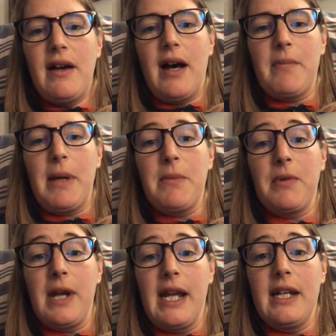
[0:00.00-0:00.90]
on my
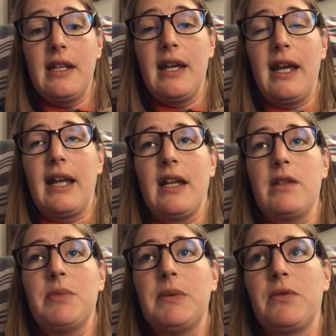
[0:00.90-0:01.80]
brain,
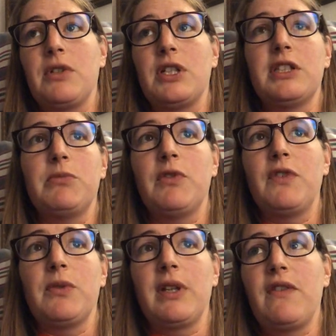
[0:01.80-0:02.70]
and people were just
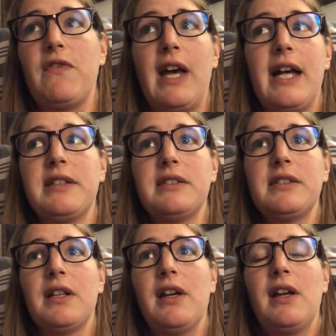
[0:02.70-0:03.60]
moving really fast.